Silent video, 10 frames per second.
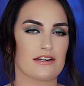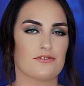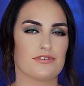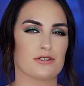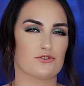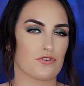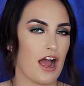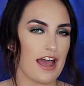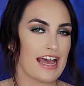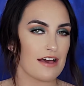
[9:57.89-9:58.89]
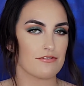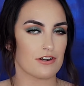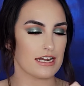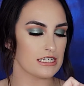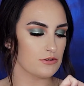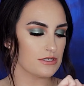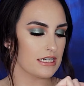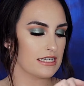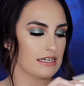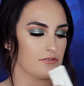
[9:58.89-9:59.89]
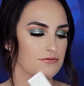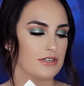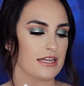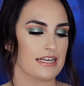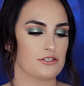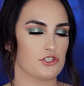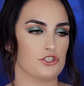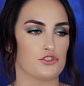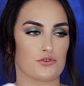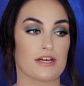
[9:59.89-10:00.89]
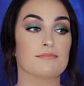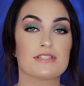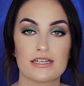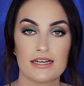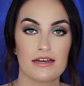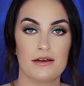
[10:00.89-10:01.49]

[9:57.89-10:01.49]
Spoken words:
I don't feel dry after I use it. I don't feel like it stripped